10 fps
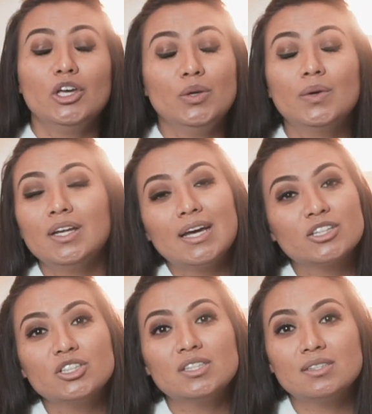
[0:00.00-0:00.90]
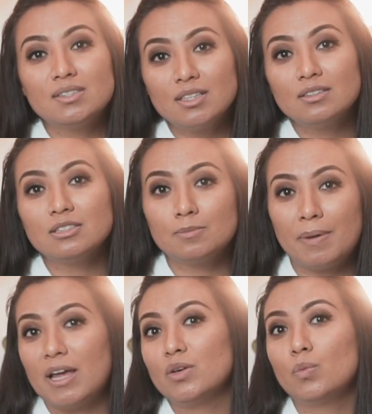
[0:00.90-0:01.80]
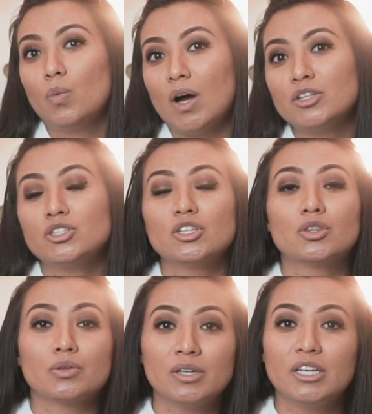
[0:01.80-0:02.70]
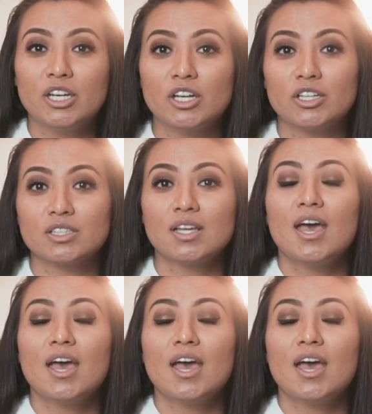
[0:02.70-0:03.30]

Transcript: you can actually still spend 1 to 3 years